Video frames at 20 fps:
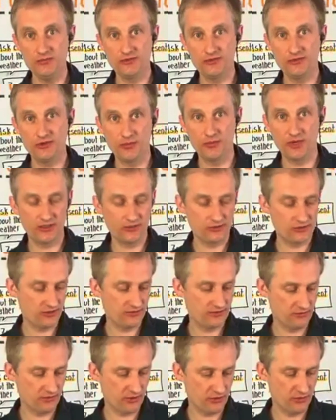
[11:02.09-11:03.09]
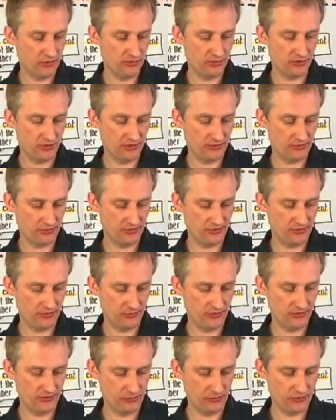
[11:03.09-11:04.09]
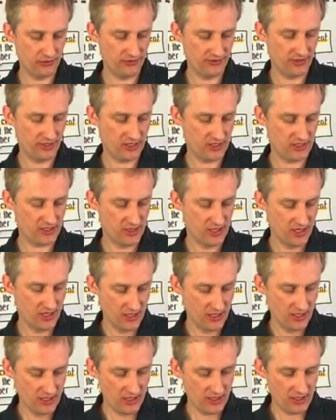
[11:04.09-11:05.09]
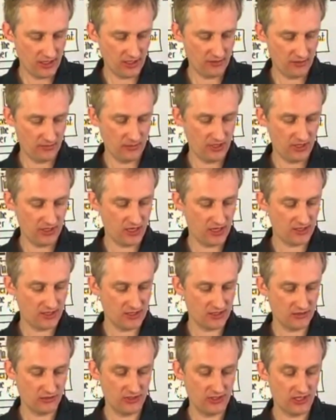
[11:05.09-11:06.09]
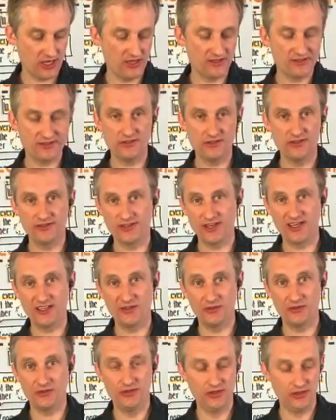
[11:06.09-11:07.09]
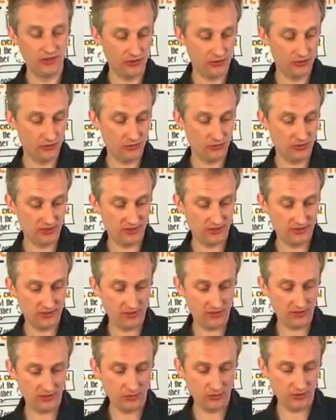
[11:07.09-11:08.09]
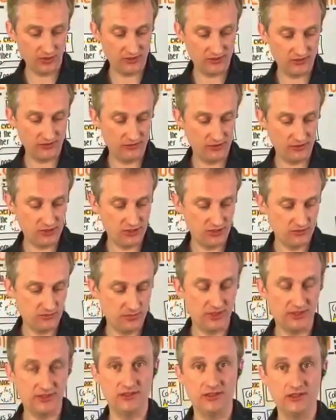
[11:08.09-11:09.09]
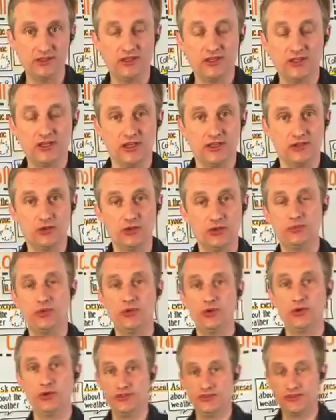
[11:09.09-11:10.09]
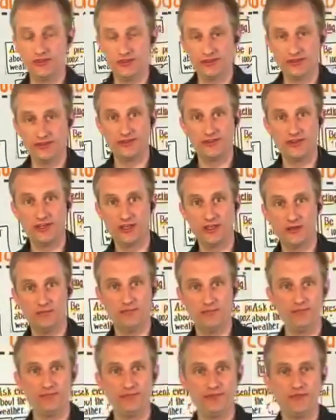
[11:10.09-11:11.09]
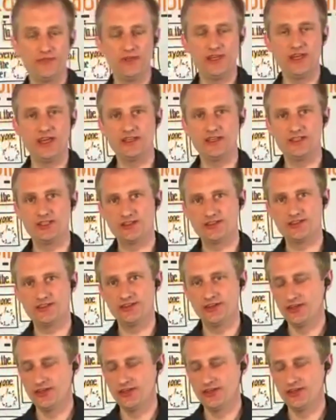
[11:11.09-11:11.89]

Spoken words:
from Microsoft, I'm very impressed with that. And so the answer is, I don't know what is sufficient, but the good point is, yeah, just